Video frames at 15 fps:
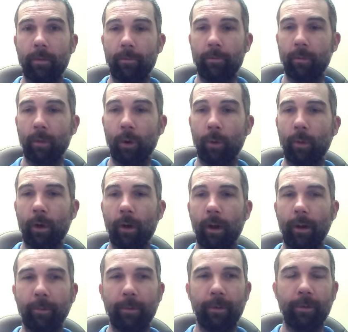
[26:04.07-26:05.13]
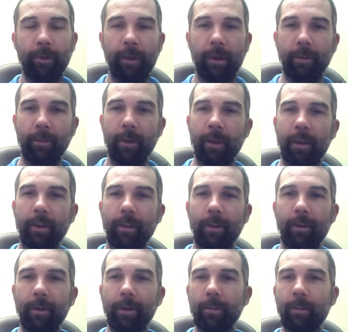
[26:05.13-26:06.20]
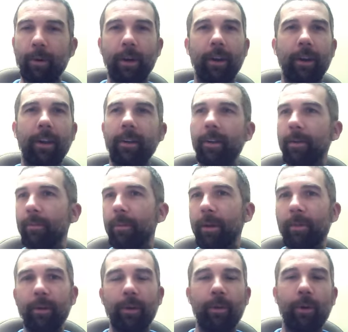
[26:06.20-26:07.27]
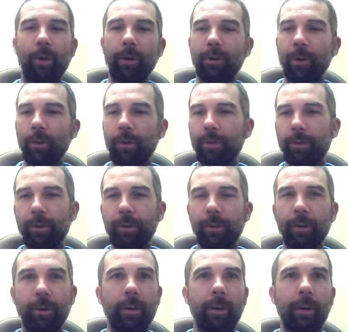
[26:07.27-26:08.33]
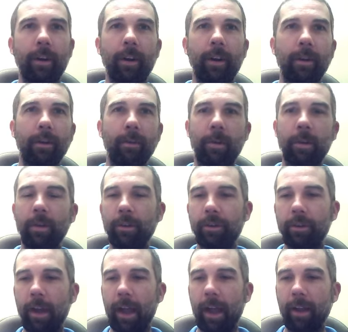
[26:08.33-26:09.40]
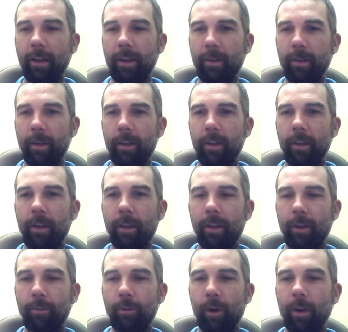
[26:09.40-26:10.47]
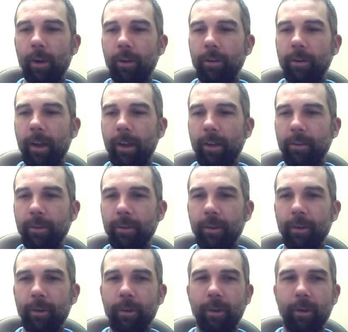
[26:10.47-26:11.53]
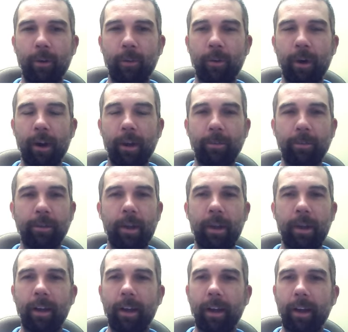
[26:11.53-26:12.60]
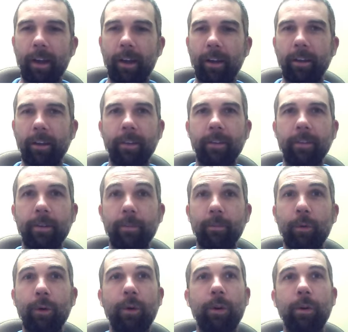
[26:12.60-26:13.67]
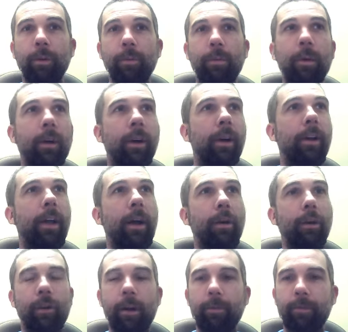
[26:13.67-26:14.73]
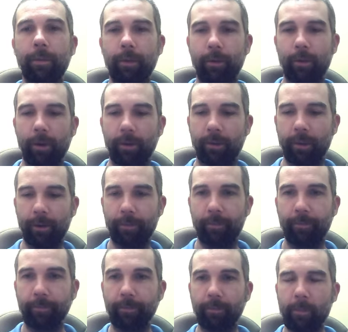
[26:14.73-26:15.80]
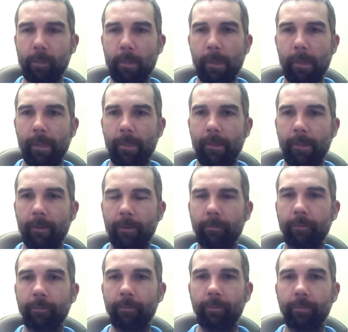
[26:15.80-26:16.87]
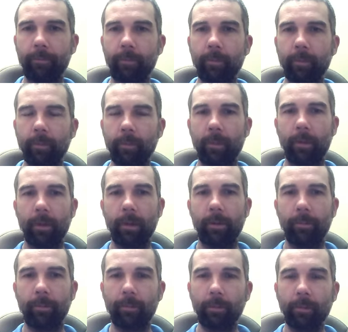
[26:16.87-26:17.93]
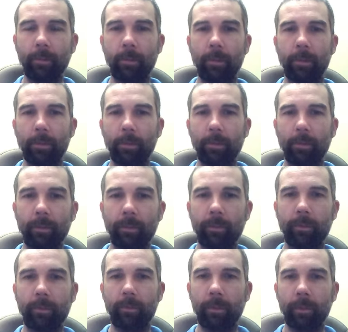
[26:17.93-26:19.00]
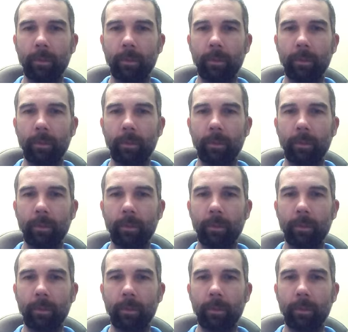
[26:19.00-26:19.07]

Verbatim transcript: Omar Epps, wow. They're really bringing in people, Roy Jones Jr., uh, Shaq, uh, Ron Artest, uh, Omar Epps. Uh, some real uh, out of left field ones there. Gurga out the humidor, wise man who fool them all, proven